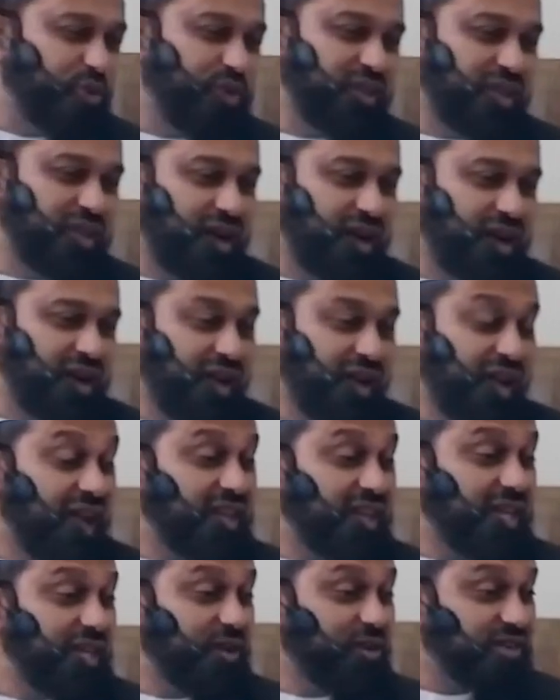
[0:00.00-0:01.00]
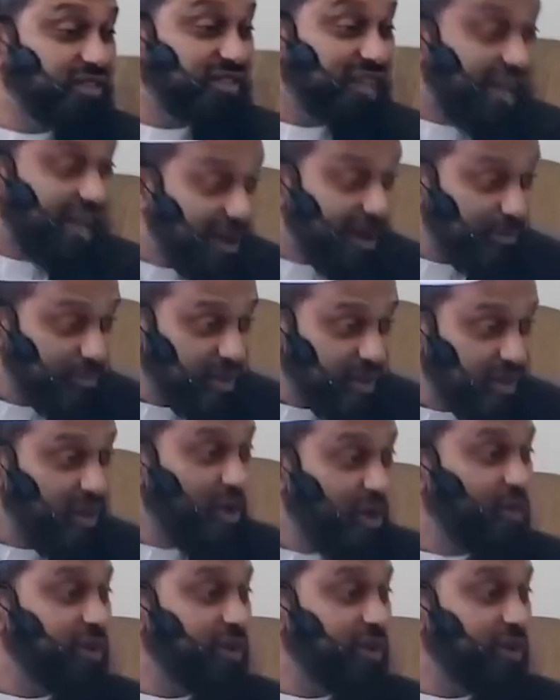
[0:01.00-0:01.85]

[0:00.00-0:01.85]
dunya and he was happy